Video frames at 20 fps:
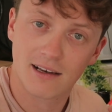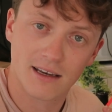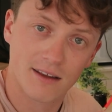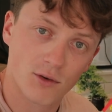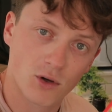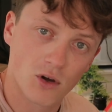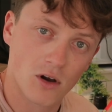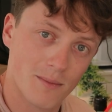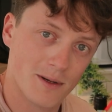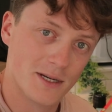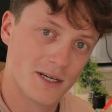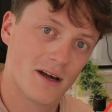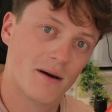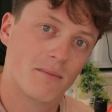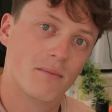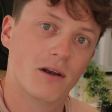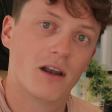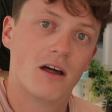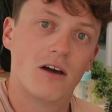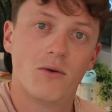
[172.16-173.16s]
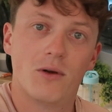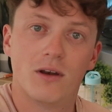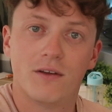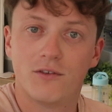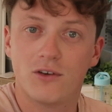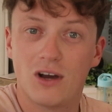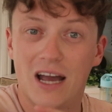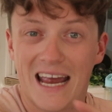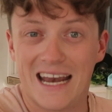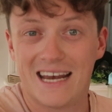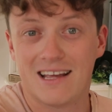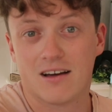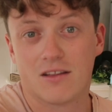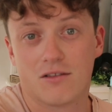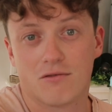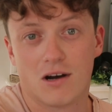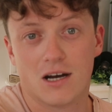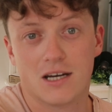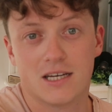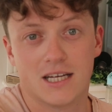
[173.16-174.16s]
to look back and see how much has
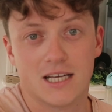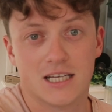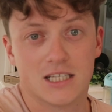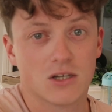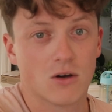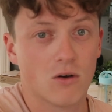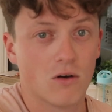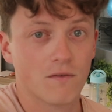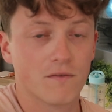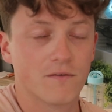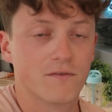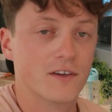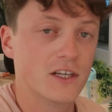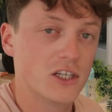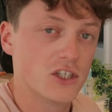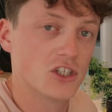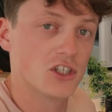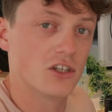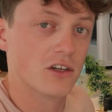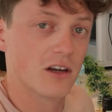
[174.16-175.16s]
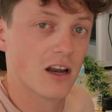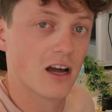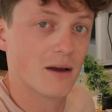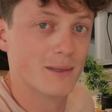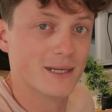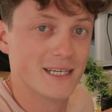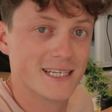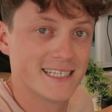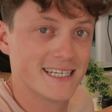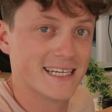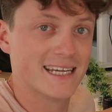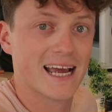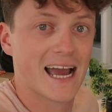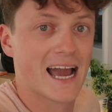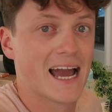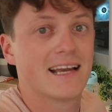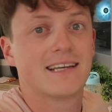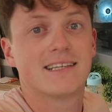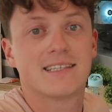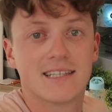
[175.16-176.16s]
changed in literally just eight months
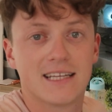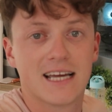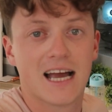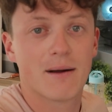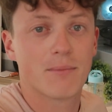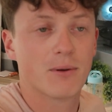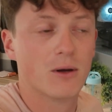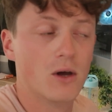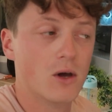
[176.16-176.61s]
the problems that i